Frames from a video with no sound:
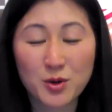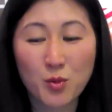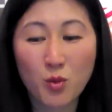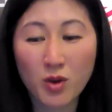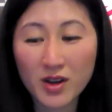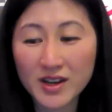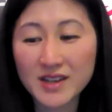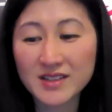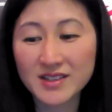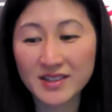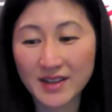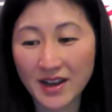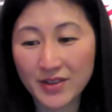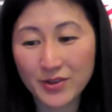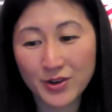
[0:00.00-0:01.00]
working
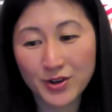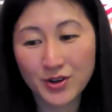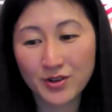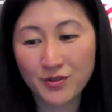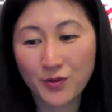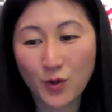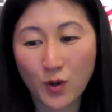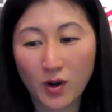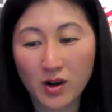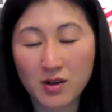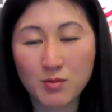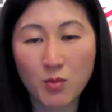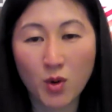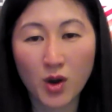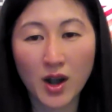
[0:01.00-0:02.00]
together for a
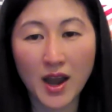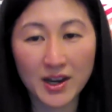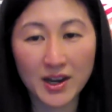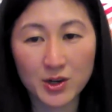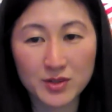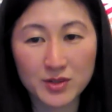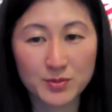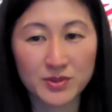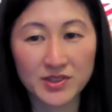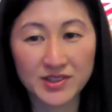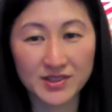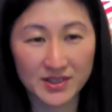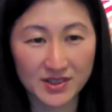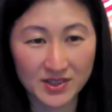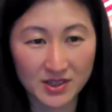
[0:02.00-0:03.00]
more equitable
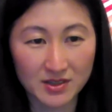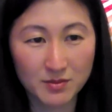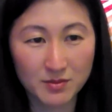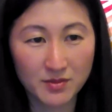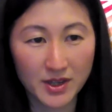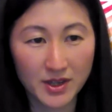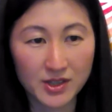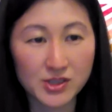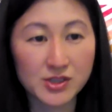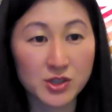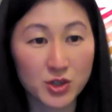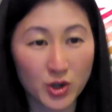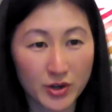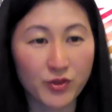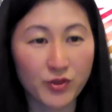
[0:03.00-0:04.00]
system is
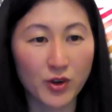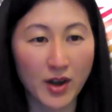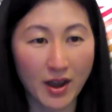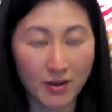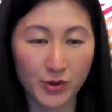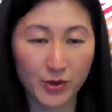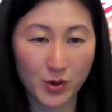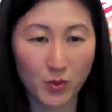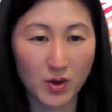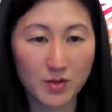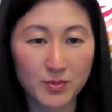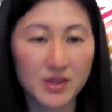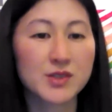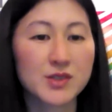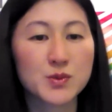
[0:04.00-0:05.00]
good for everyone,
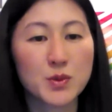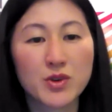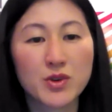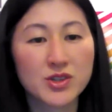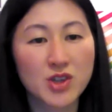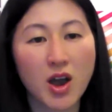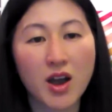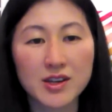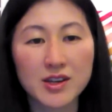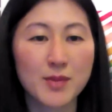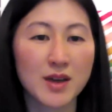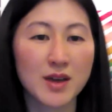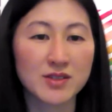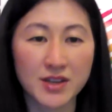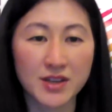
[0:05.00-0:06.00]
because when we're talking
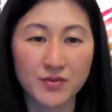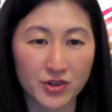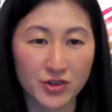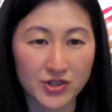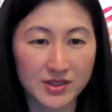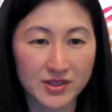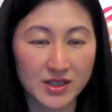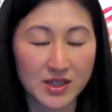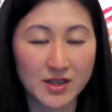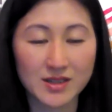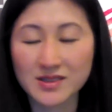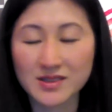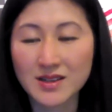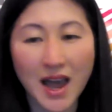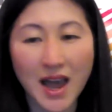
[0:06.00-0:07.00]
about diversity,
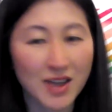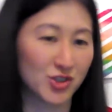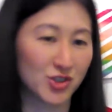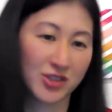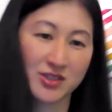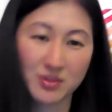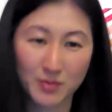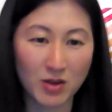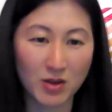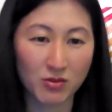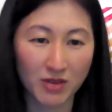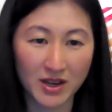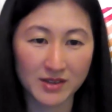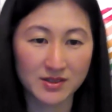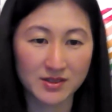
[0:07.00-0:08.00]
it's not just about
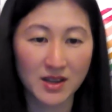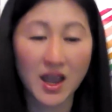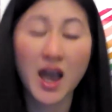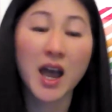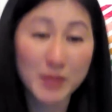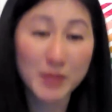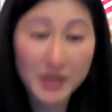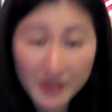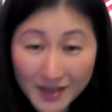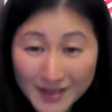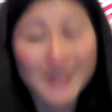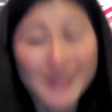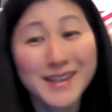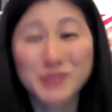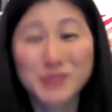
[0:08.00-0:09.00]
race. I mean, it
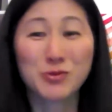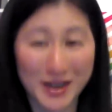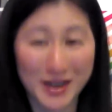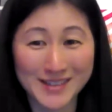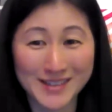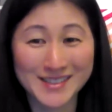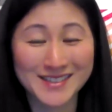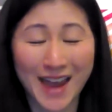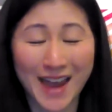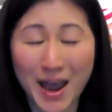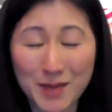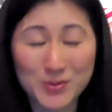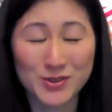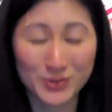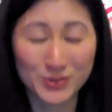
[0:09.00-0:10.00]
is race,
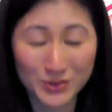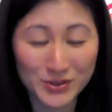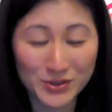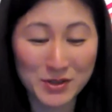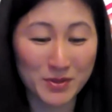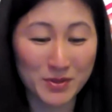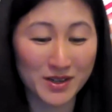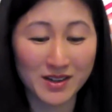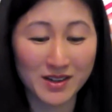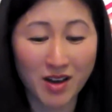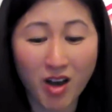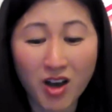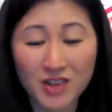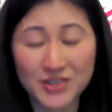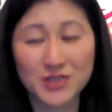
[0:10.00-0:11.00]
absolutely, but it
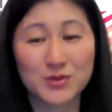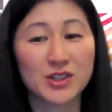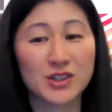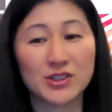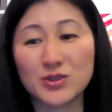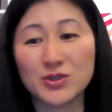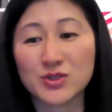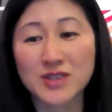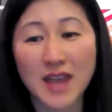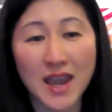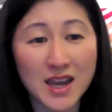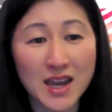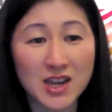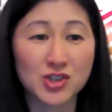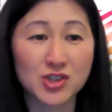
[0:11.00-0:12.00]
also includes
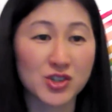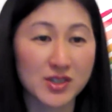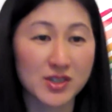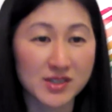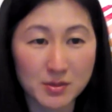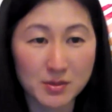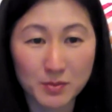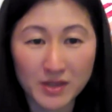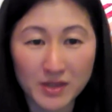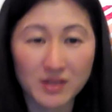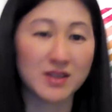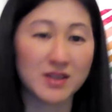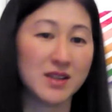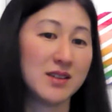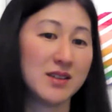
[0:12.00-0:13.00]
age,
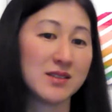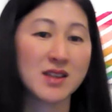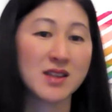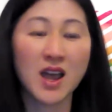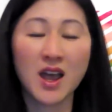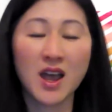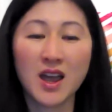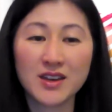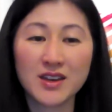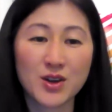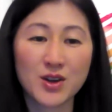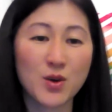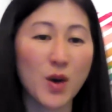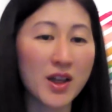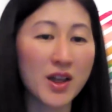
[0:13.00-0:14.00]
disabilities, you
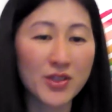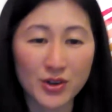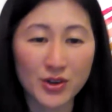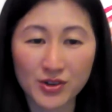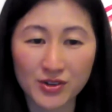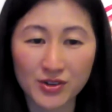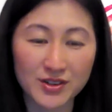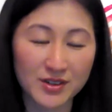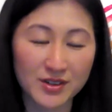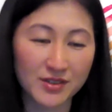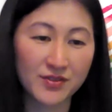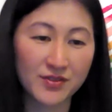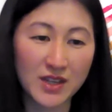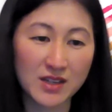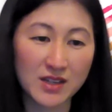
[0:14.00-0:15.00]
know, other
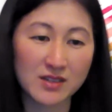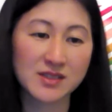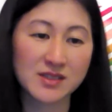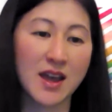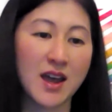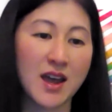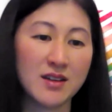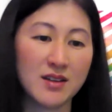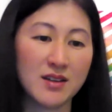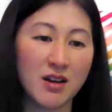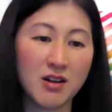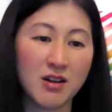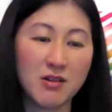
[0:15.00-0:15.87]
things that